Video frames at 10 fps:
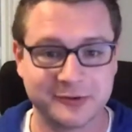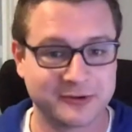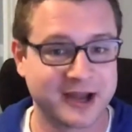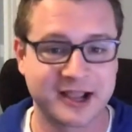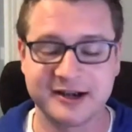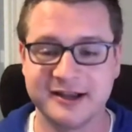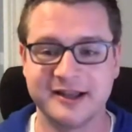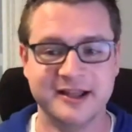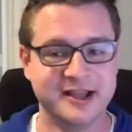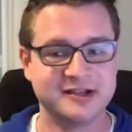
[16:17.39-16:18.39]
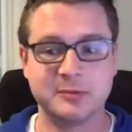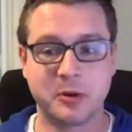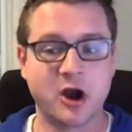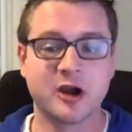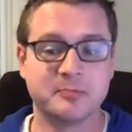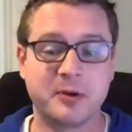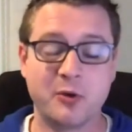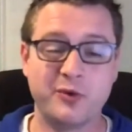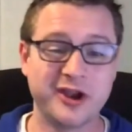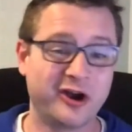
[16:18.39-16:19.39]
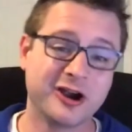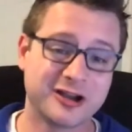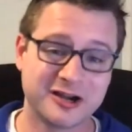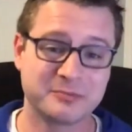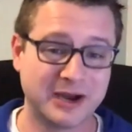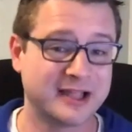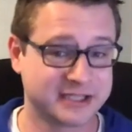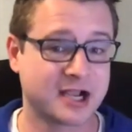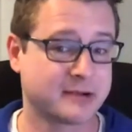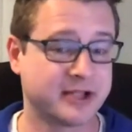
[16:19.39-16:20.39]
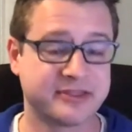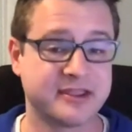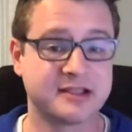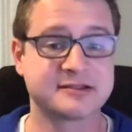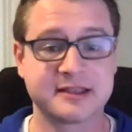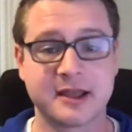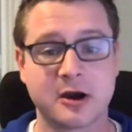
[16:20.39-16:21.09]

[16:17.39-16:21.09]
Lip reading: We're not going to depart, but we are going to probably talk about things that